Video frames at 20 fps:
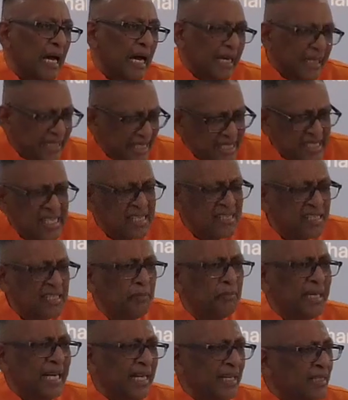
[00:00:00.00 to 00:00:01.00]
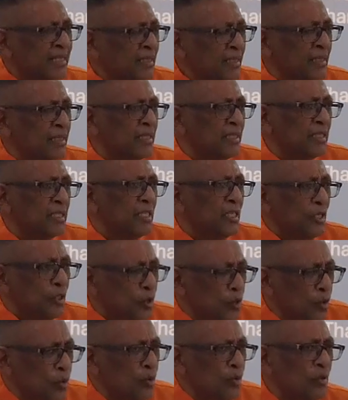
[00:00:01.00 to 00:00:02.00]
And this is the man
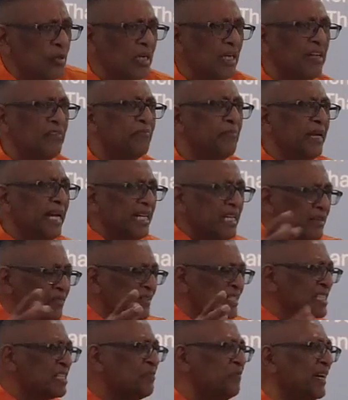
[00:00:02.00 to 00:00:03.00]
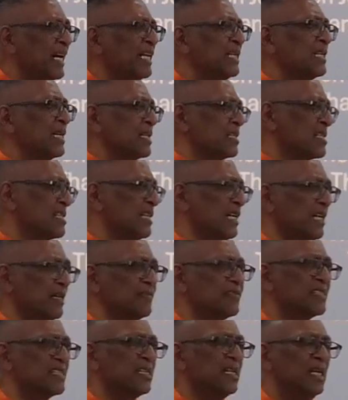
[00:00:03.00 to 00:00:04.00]
who, if many of us find
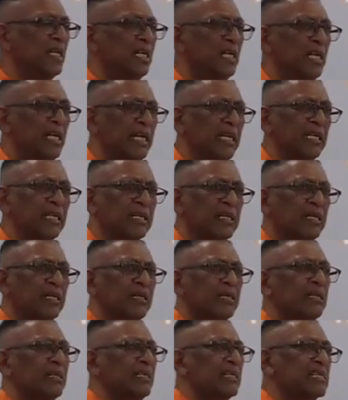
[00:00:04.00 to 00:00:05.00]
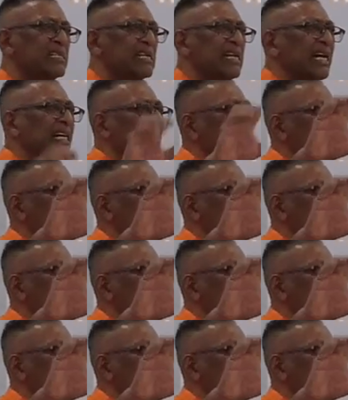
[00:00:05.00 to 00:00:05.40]
ourselves in this kind